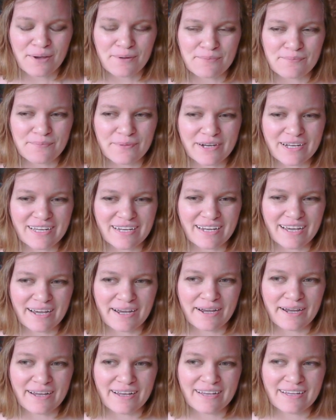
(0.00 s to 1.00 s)
But
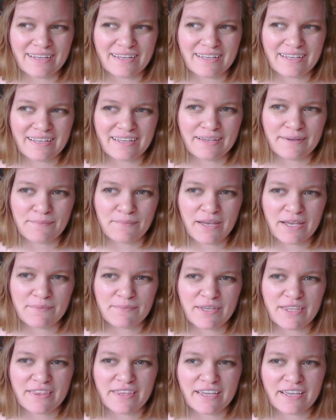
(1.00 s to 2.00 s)
it made
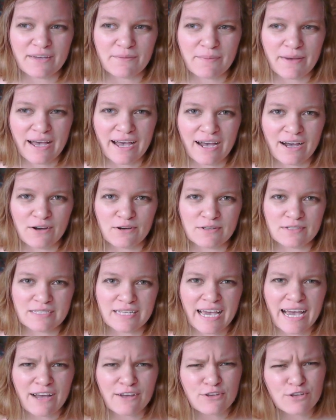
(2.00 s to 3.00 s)
me think about
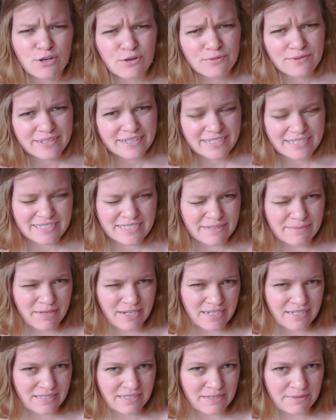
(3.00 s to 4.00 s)
how you don't really see
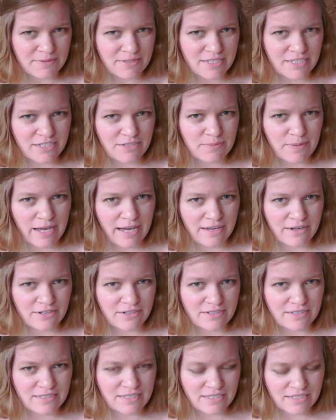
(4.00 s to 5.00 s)
many slip stitch
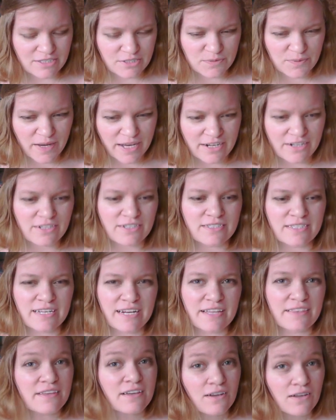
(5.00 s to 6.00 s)
patterns in sweaters, and
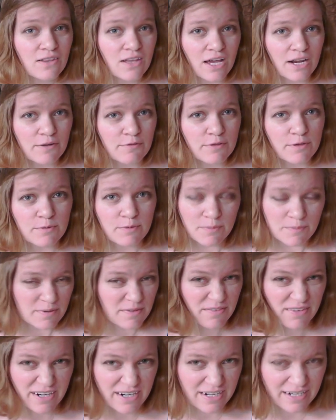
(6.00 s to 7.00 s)
I think a lot of them will
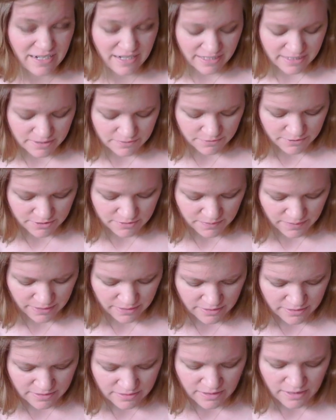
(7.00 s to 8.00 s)
be very nice for
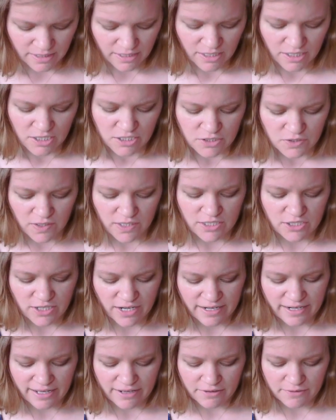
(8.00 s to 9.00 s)
sweaters. So I
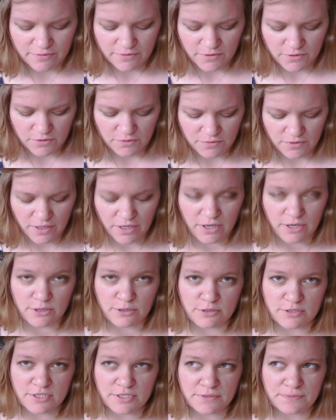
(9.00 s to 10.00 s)
tried out a few of
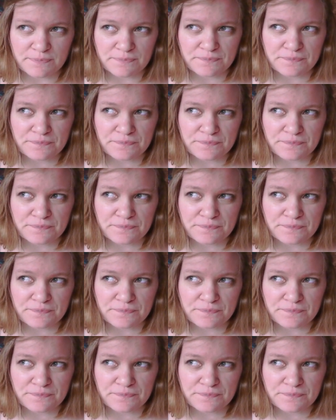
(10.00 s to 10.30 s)
those,